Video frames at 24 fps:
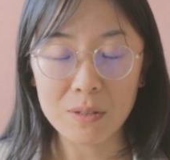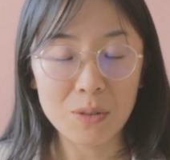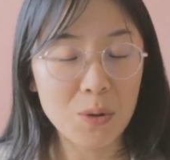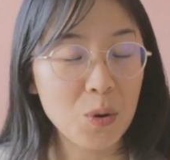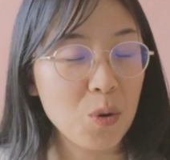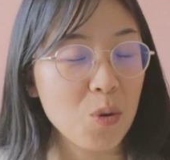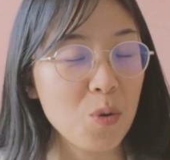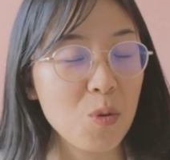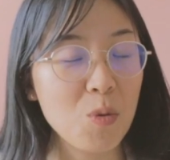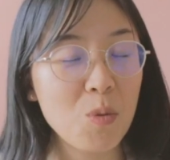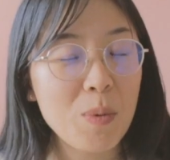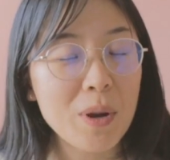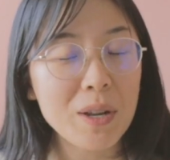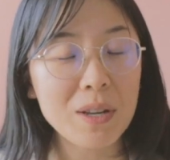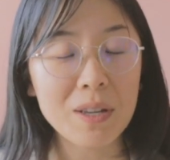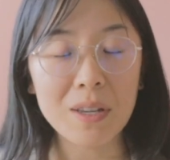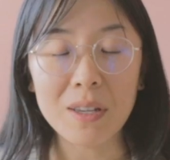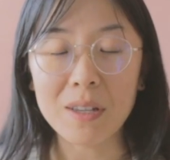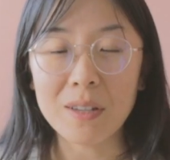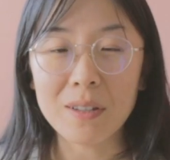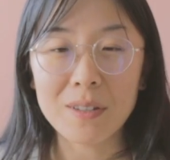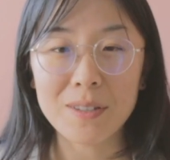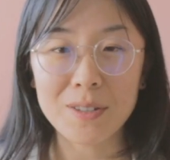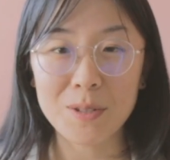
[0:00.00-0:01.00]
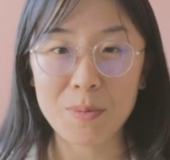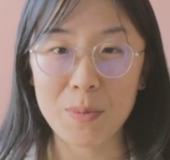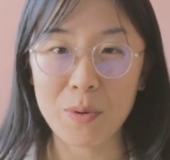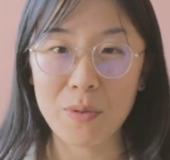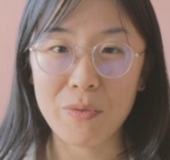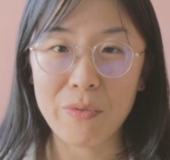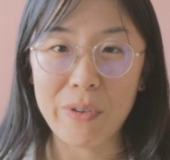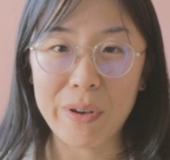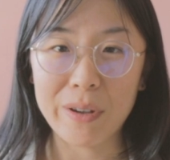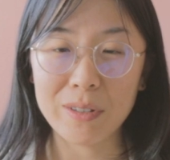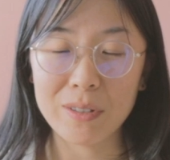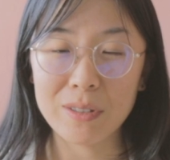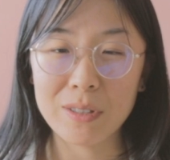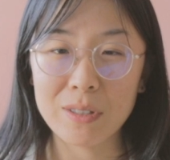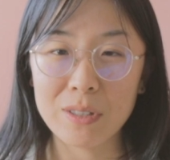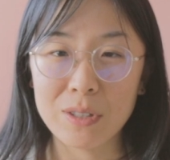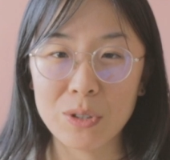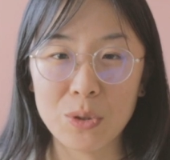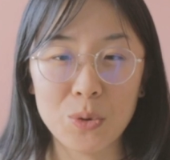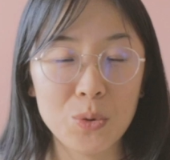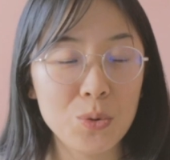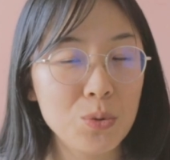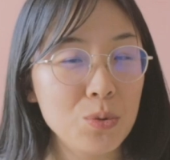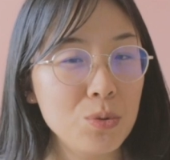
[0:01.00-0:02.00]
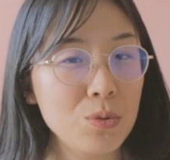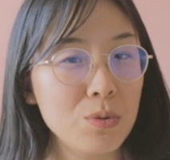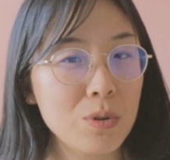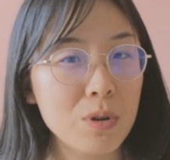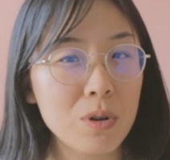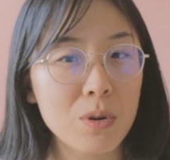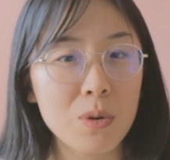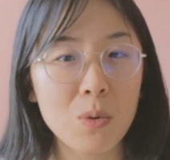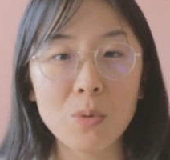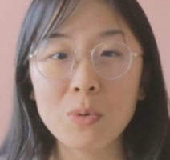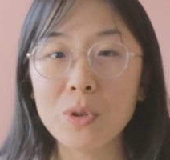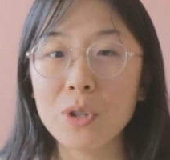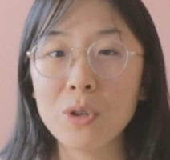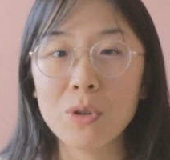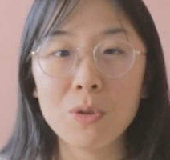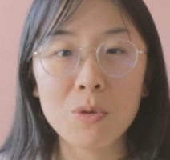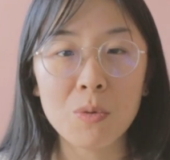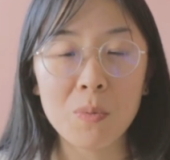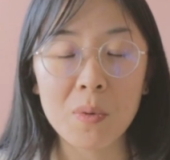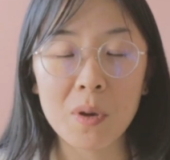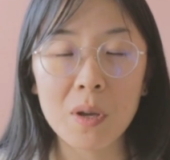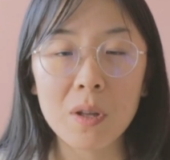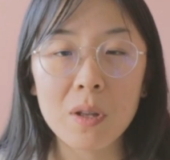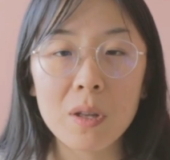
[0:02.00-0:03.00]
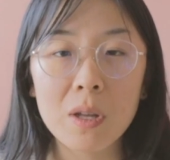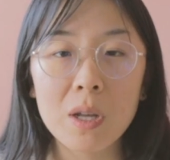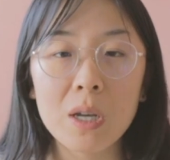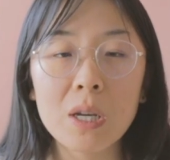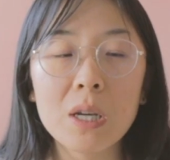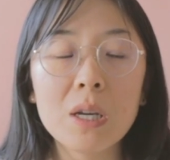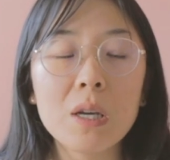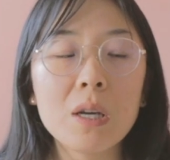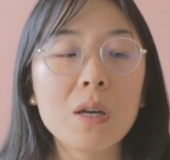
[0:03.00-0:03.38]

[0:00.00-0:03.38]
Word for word: Nobody is perfect. You are only human.